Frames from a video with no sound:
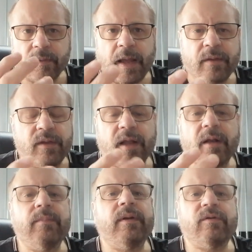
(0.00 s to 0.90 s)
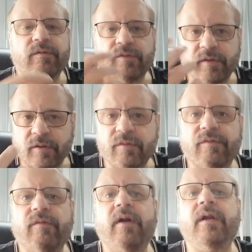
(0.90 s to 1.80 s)
had the elements of
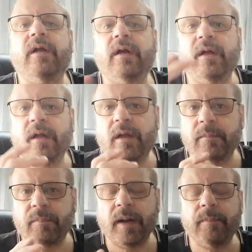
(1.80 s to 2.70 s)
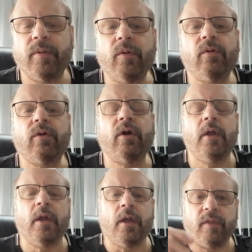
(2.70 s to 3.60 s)
schizophrenia and bipolar,
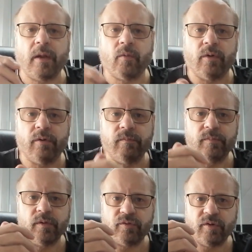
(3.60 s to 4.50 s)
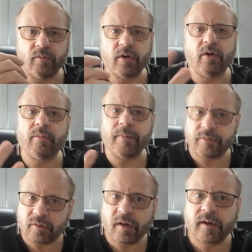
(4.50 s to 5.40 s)
she would go to
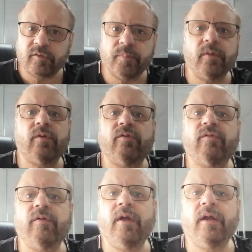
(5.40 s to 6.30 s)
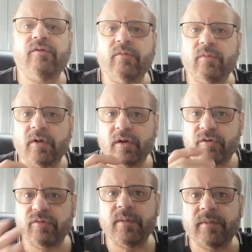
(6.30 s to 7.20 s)
mental hospitals and she would go to
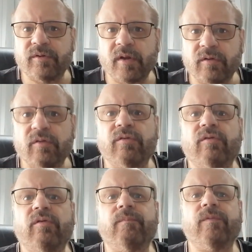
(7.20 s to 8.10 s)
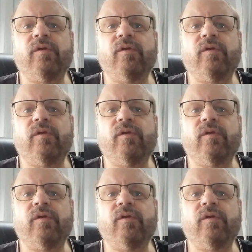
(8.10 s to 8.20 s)
treatment centers